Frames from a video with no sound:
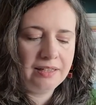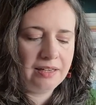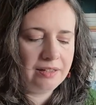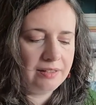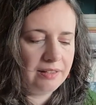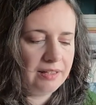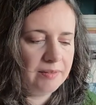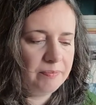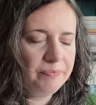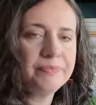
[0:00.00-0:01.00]
I'll
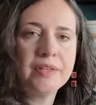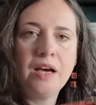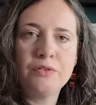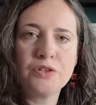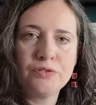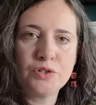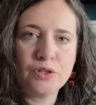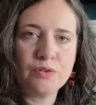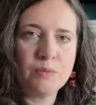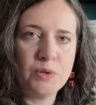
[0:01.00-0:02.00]
after I've joined
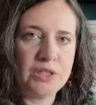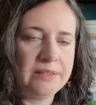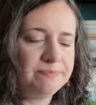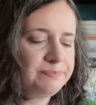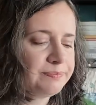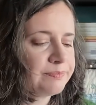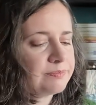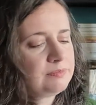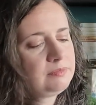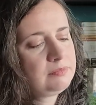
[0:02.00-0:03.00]
for the body,
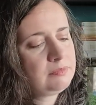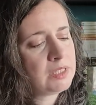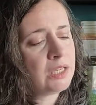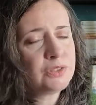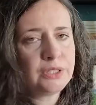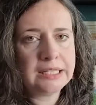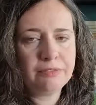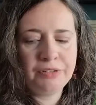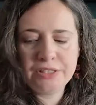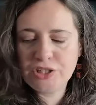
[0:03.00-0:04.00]
I'll do a little
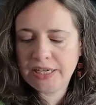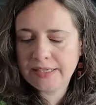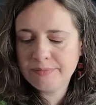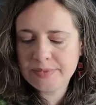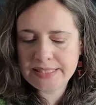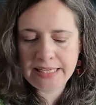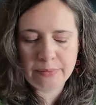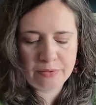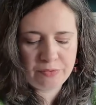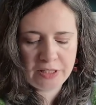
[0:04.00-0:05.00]
fit check and see how
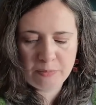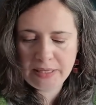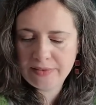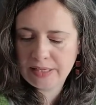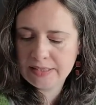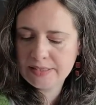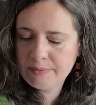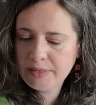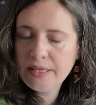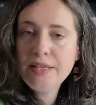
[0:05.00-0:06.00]
I feel about that.
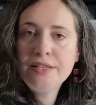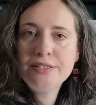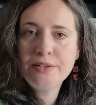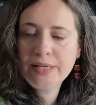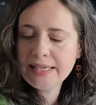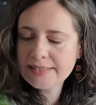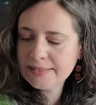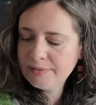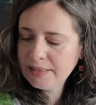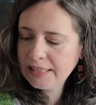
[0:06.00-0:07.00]
So yes,
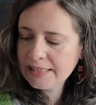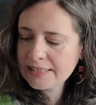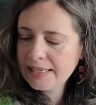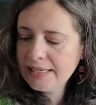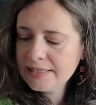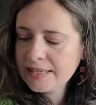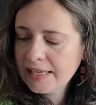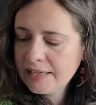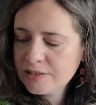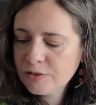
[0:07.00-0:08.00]
that is
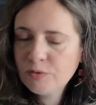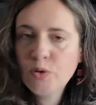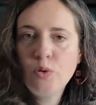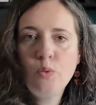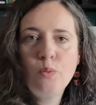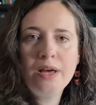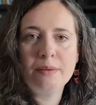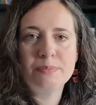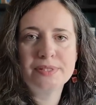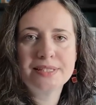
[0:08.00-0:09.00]
it for
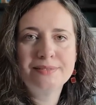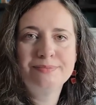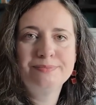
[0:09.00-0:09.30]
WIPs.